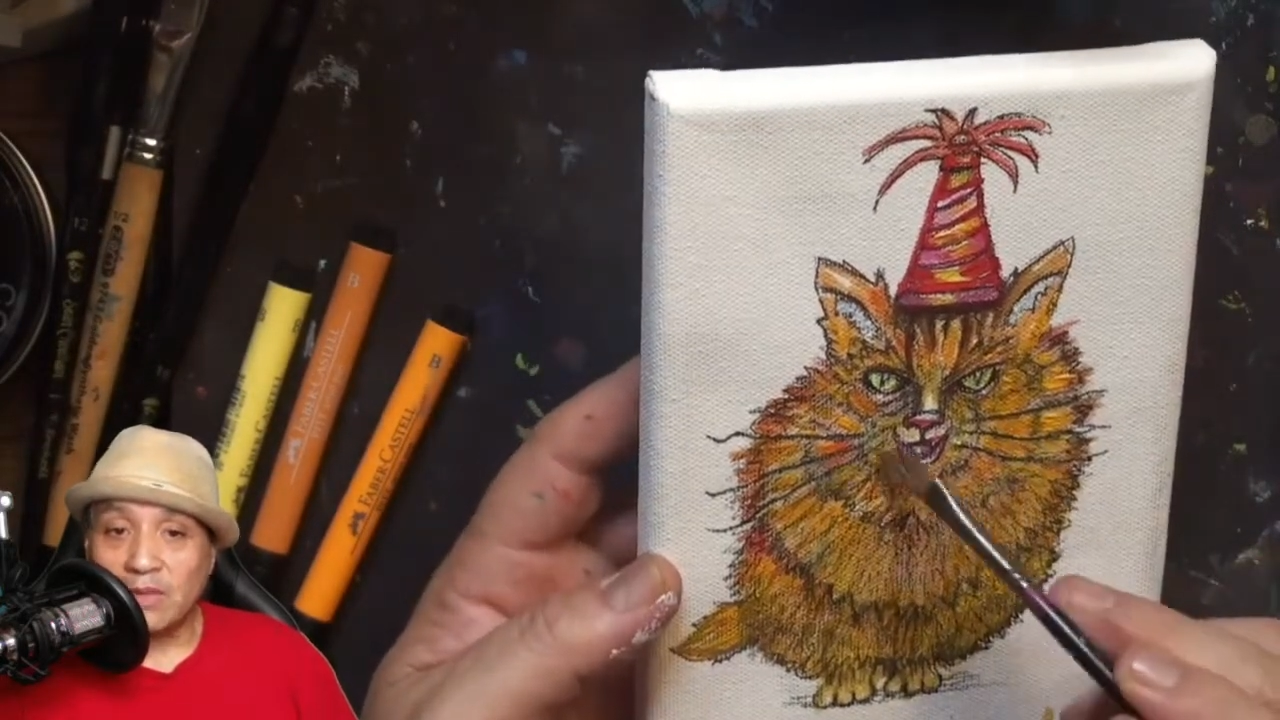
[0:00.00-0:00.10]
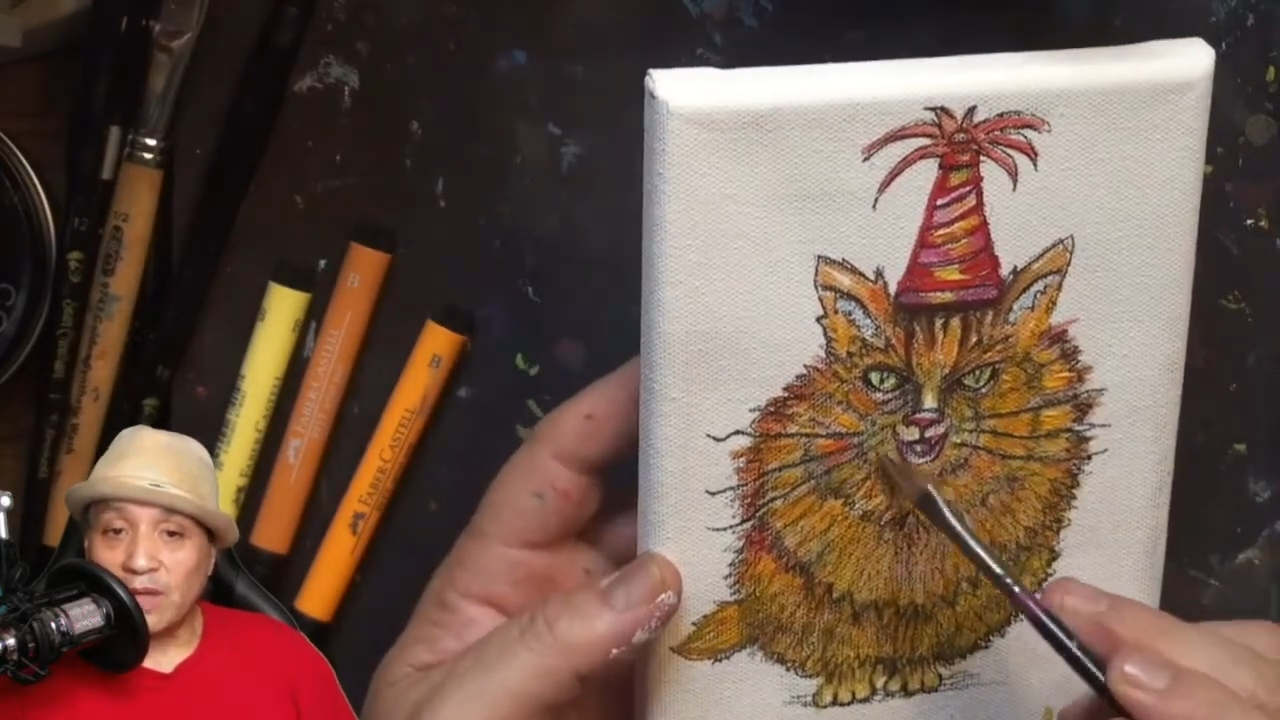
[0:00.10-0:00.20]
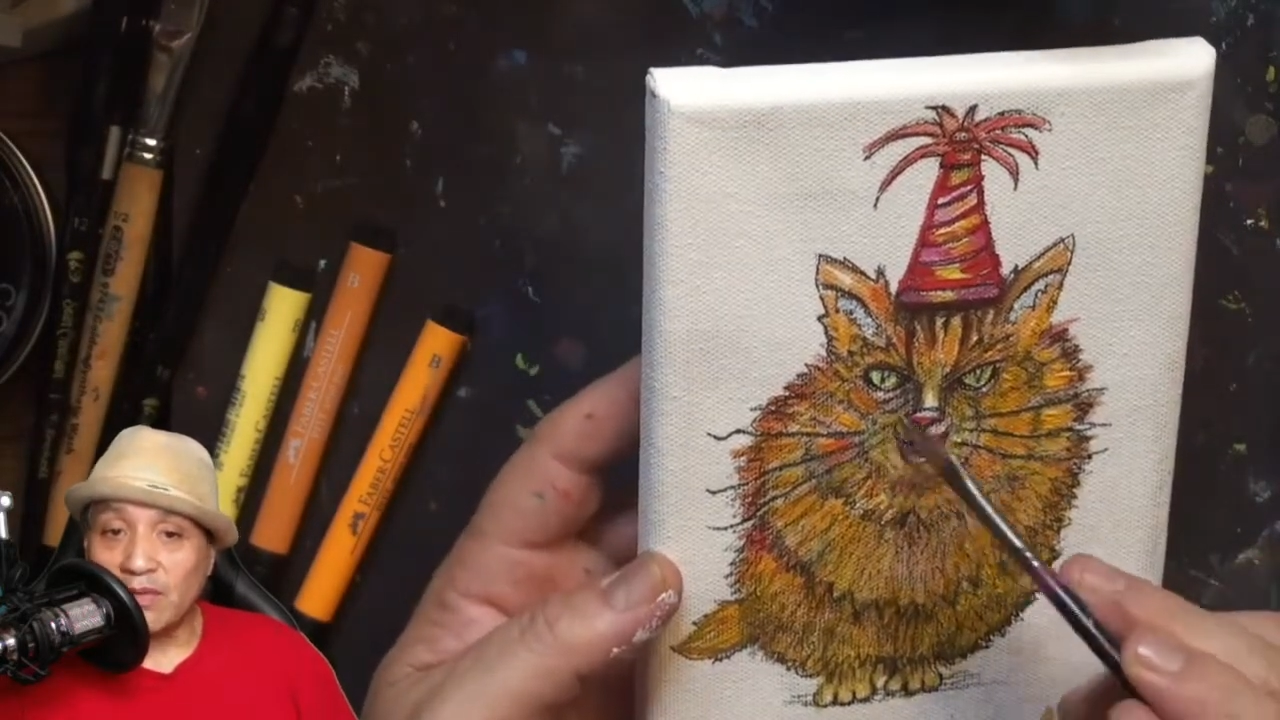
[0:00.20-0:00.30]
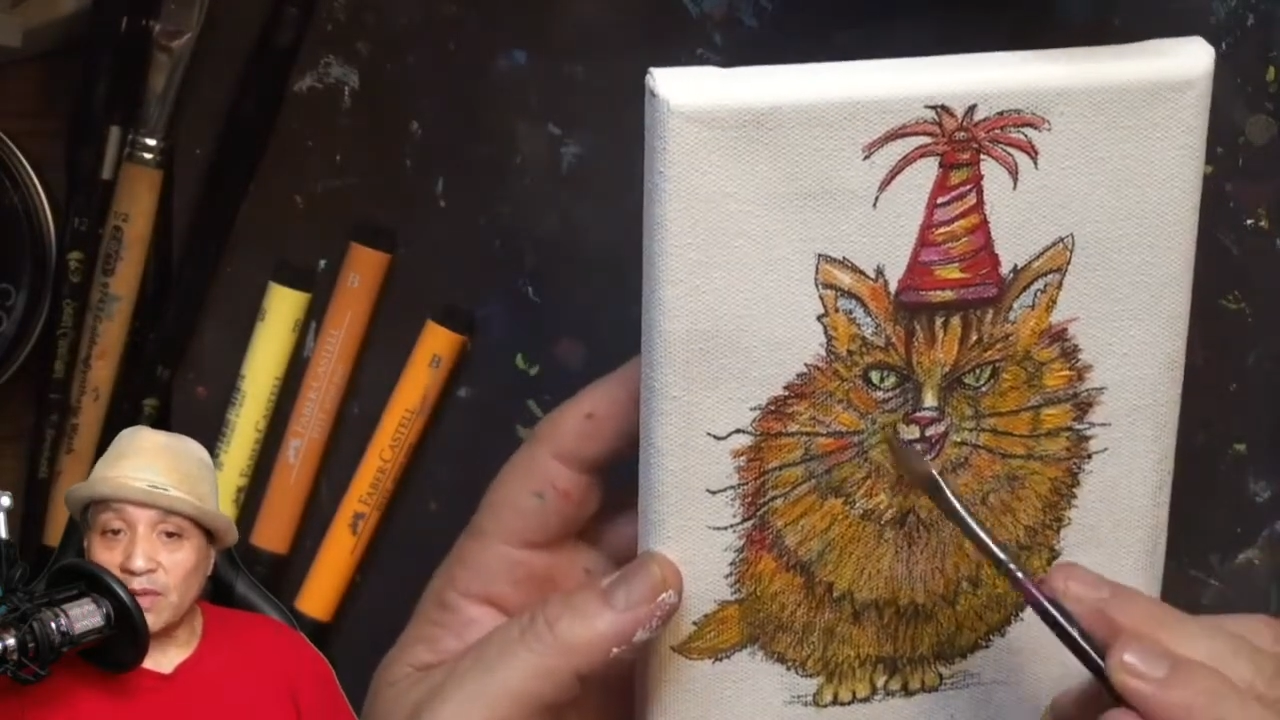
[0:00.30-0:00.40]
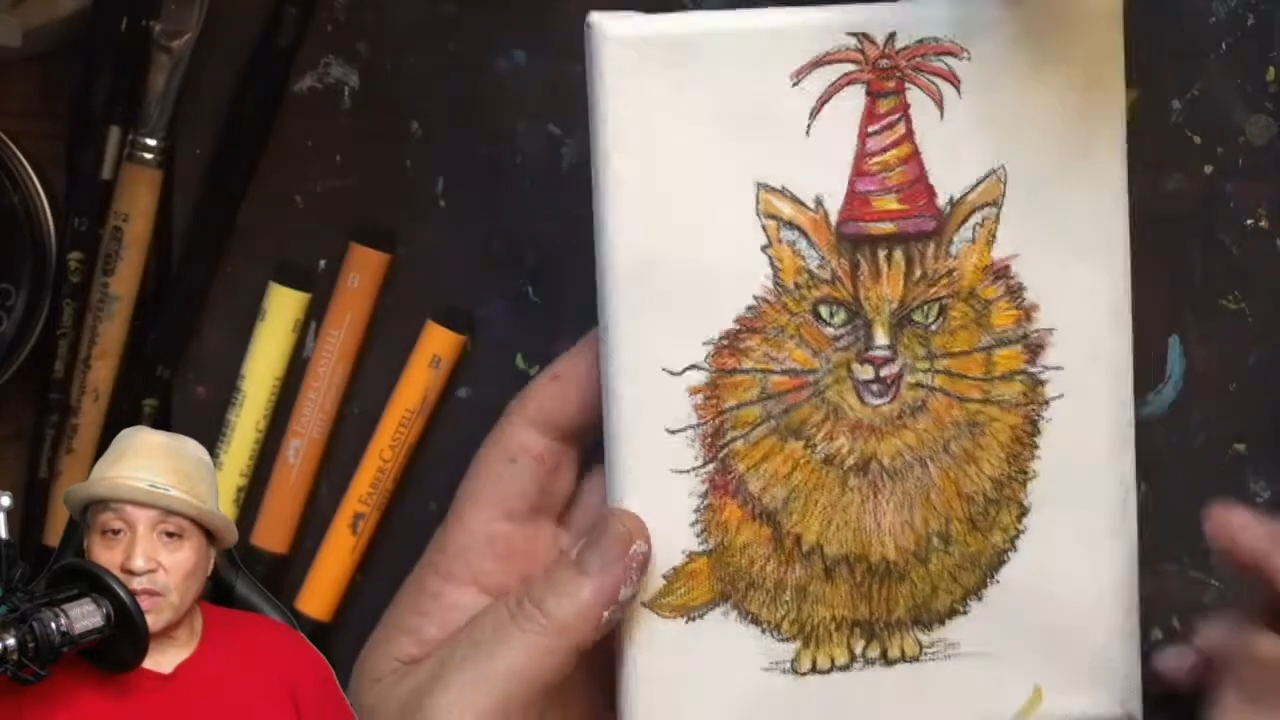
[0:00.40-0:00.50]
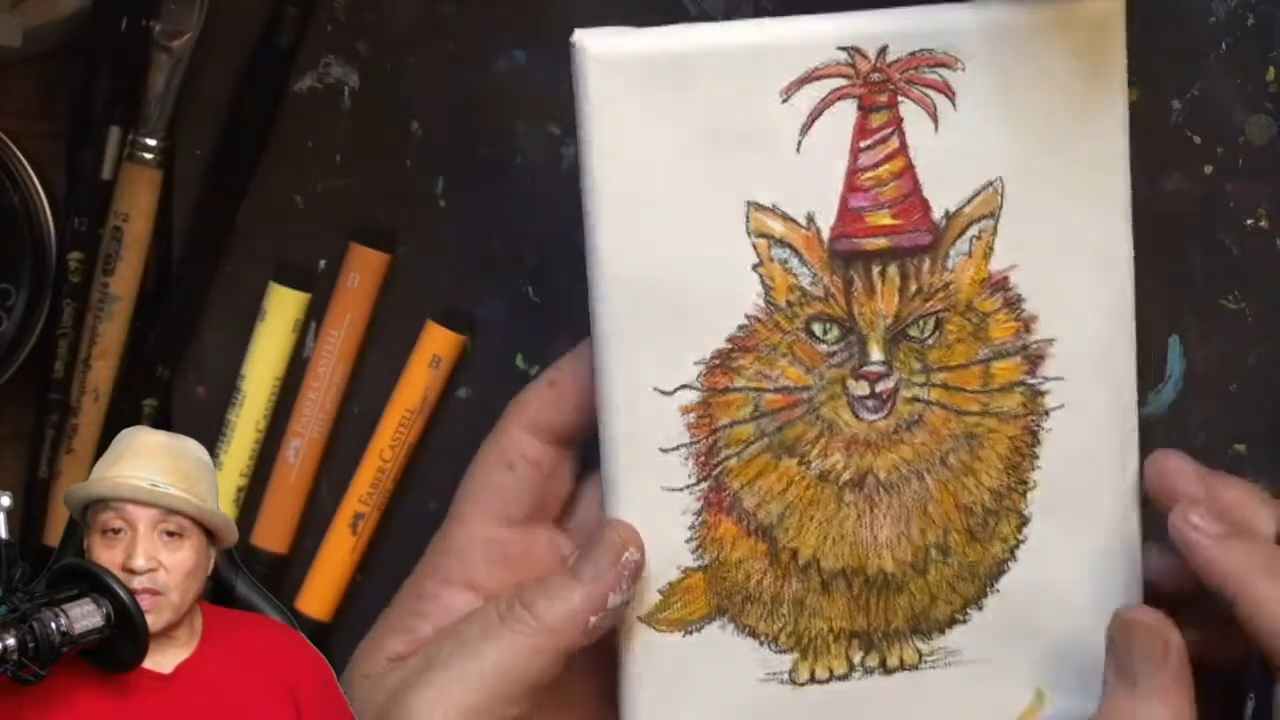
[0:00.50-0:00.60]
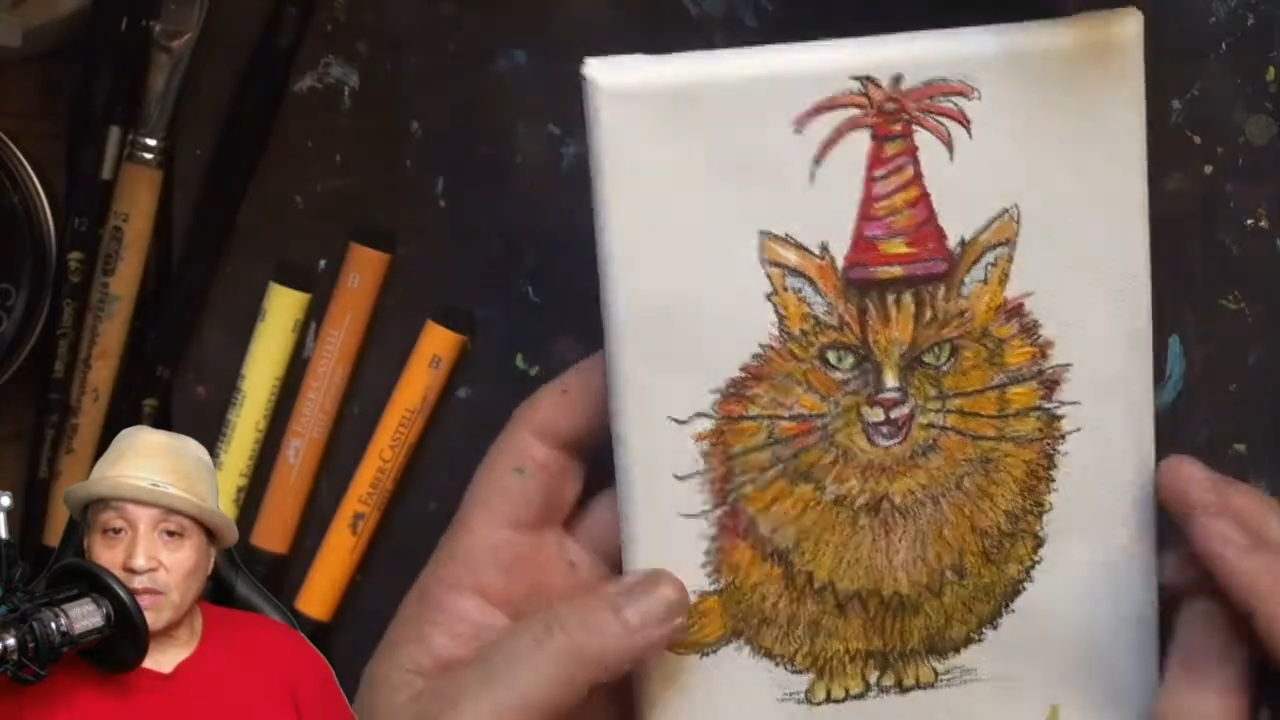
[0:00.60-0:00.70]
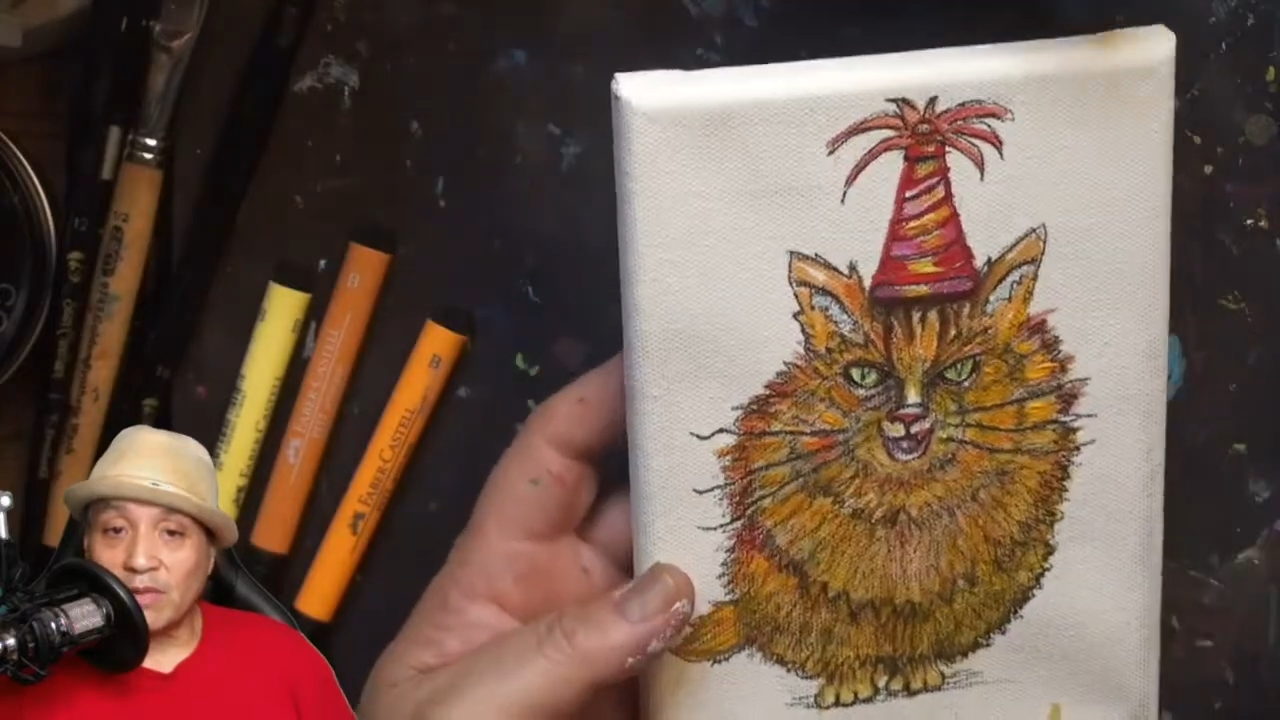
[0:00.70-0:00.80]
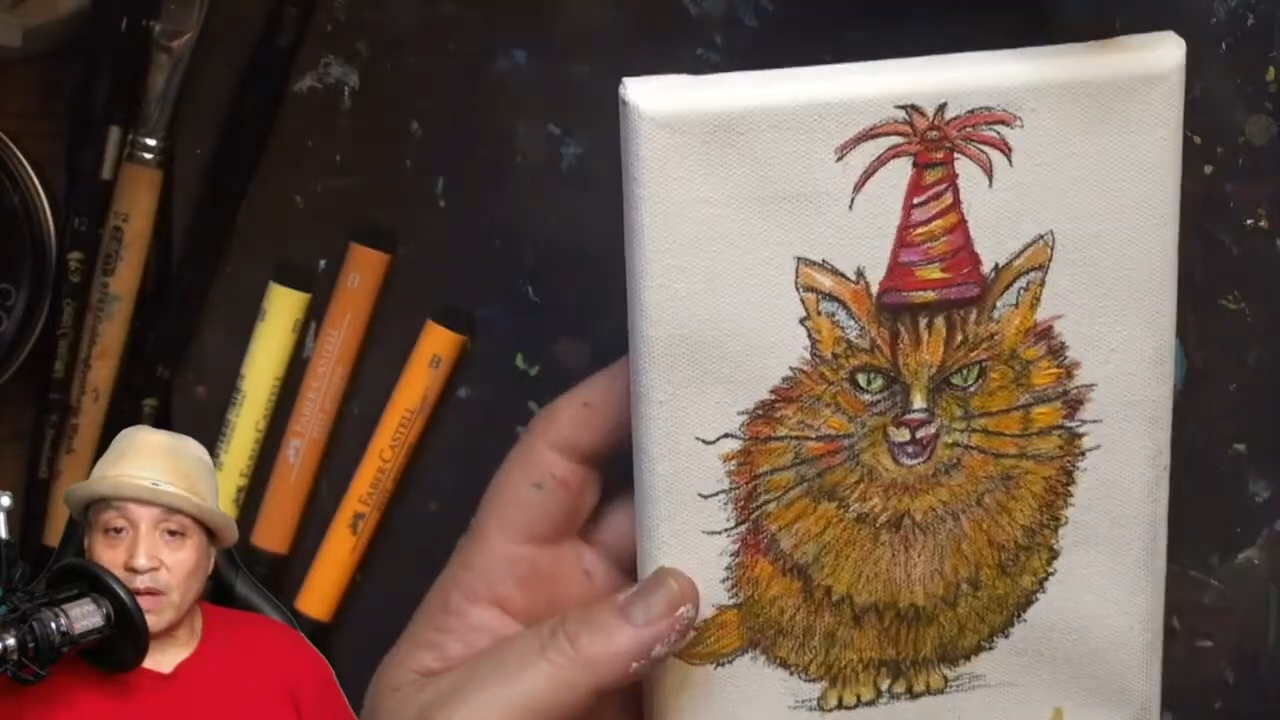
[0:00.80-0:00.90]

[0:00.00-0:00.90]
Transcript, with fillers: definitely giving